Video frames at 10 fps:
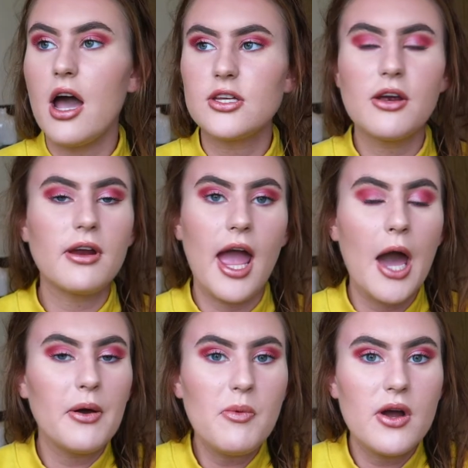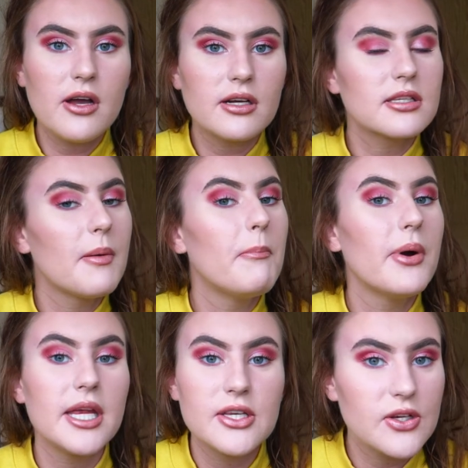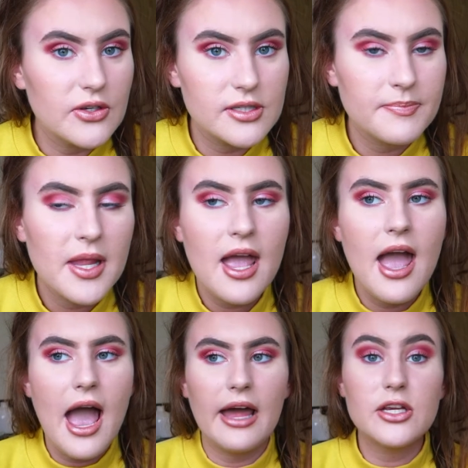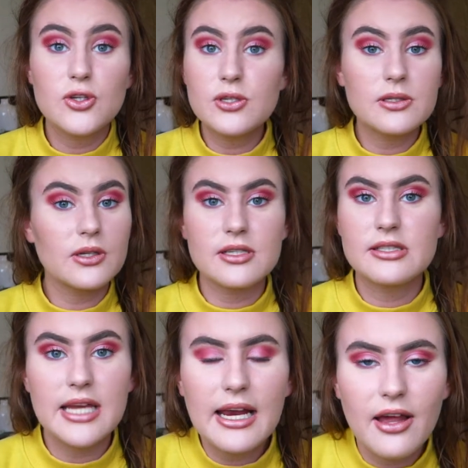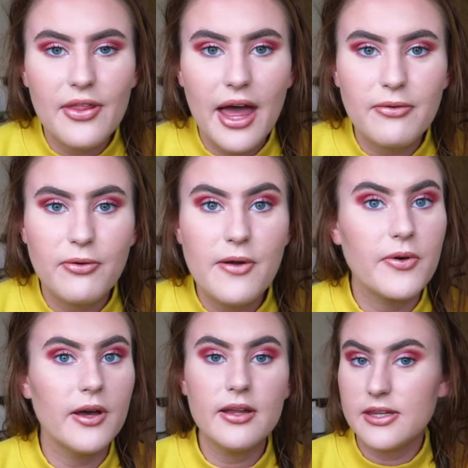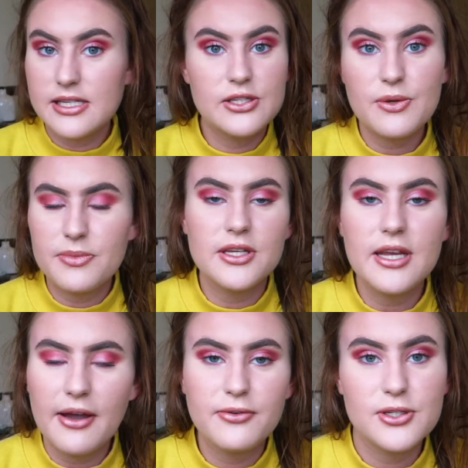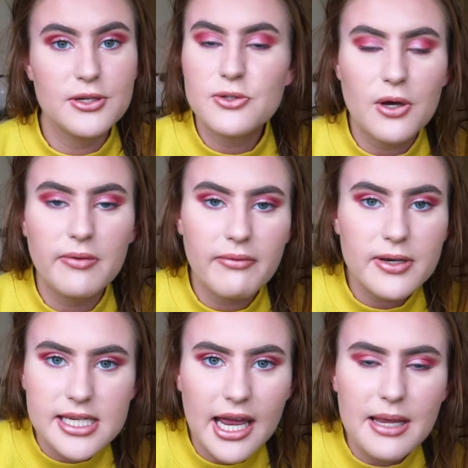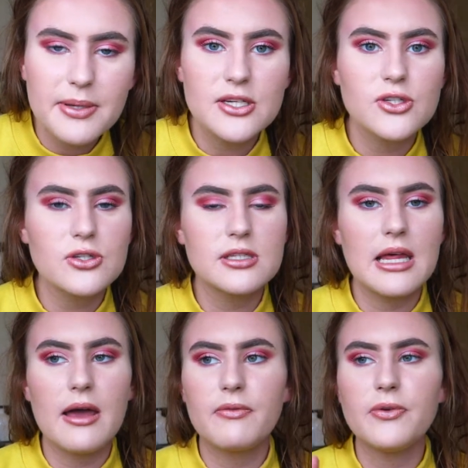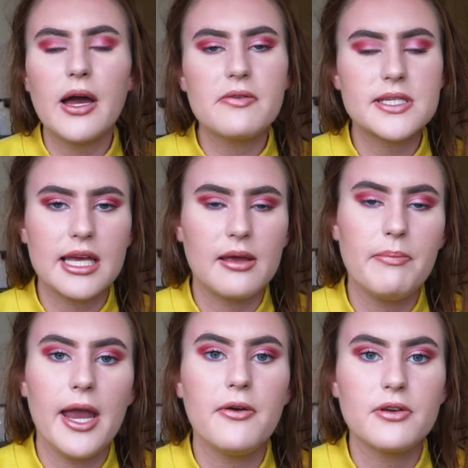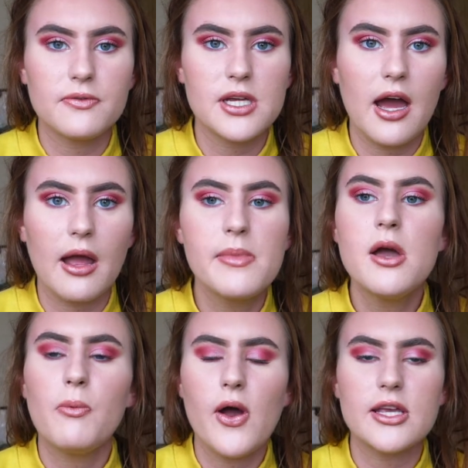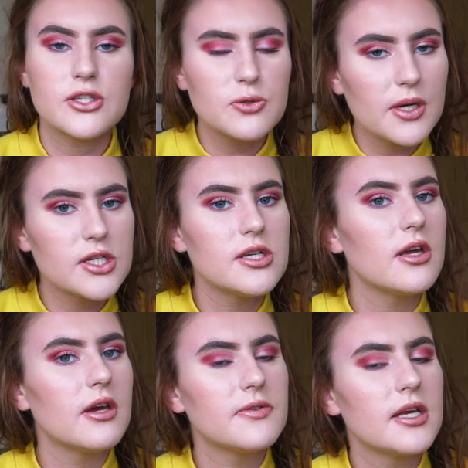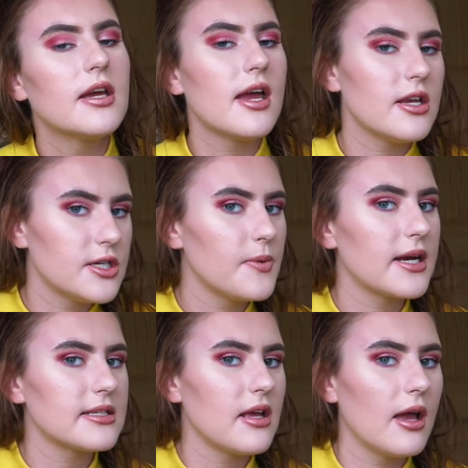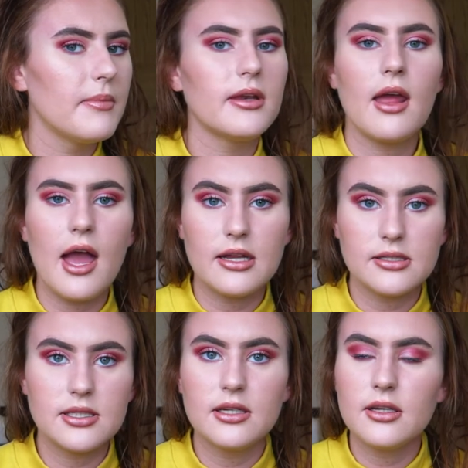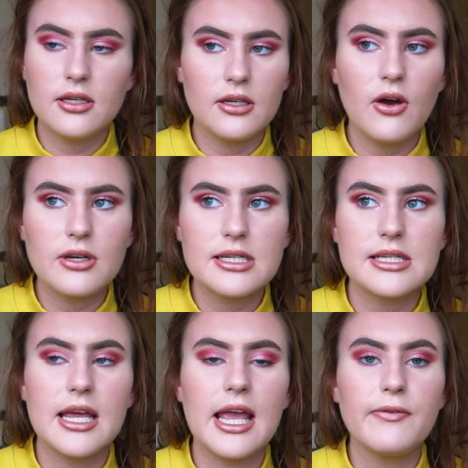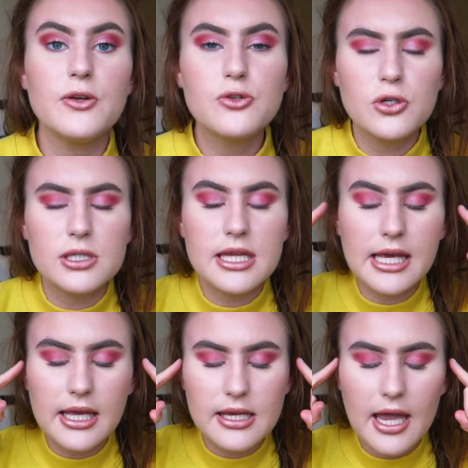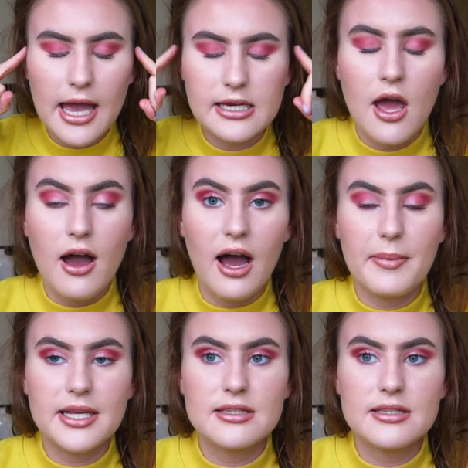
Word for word: I don't know how it works, but it does. And it doesn't stay like that forever. This is something you have to do sort of every day, but it's just that five second period of time where you switch your nerves into excitement and honestly if you just think in your head I'm